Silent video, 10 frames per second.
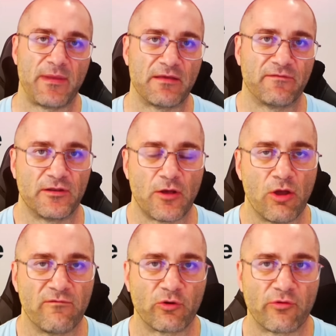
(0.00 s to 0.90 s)
any benefit
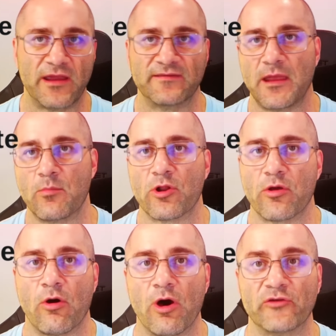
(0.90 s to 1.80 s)
over creatine
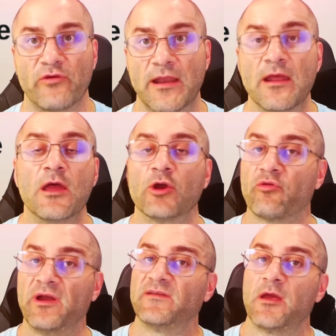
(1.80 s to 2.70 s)
monohydrate.
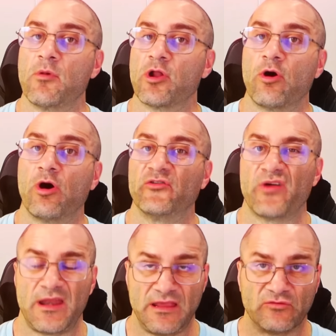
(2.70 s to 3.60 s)
Creatine
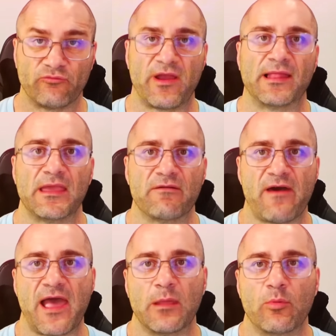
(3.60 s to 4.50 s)
monohydrate is readily
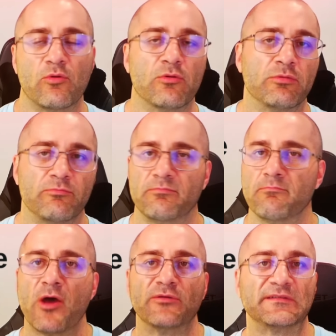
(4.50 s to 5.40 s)
available.
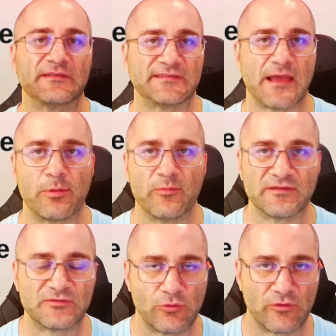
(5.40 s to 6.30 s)
Most
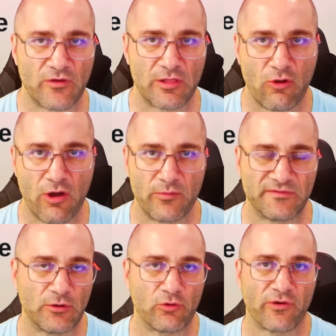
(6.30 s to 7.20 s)
supplement stores
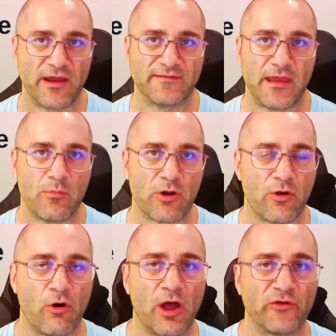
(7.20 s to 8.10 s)
online sell creatine
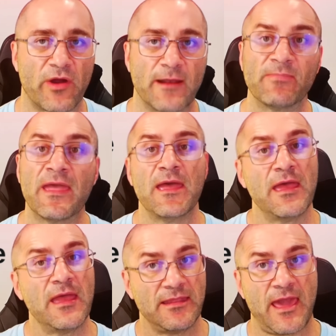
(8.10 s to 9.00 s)
monohydrate.
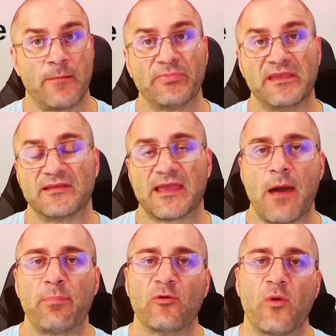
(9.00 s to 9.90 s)
Now, there's a
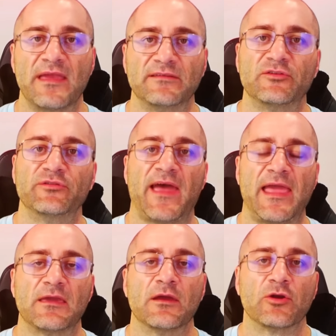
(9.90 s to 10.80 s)
couple of ways to
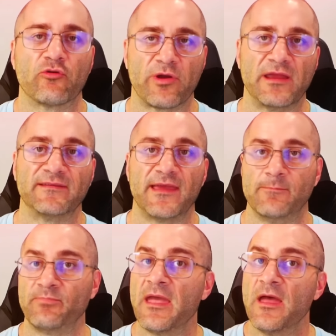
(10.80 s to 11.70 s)
take
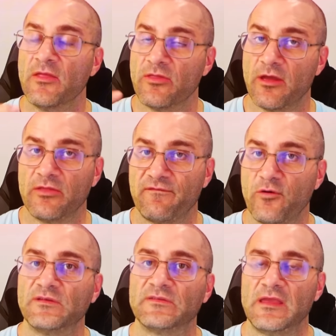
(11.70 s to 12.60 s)
creatine. The
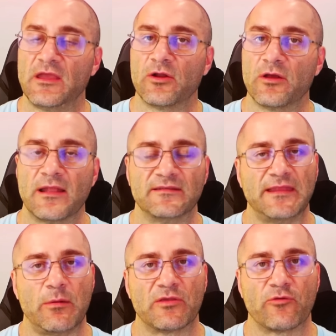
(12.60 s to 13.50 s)
first thing you got to
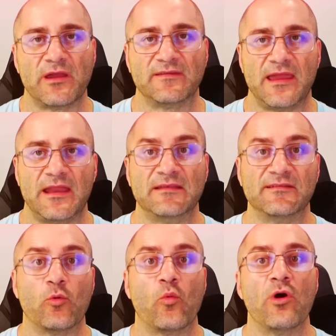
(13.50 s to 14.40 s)
understand with creatine
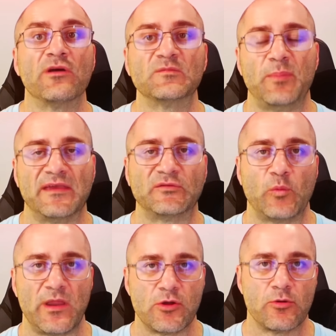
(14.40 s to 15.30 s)
is it works
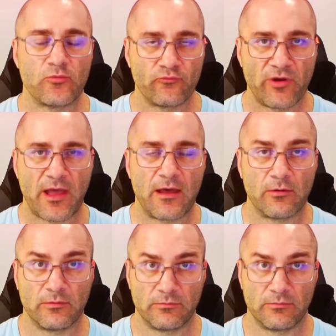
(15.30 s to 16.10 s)
best when your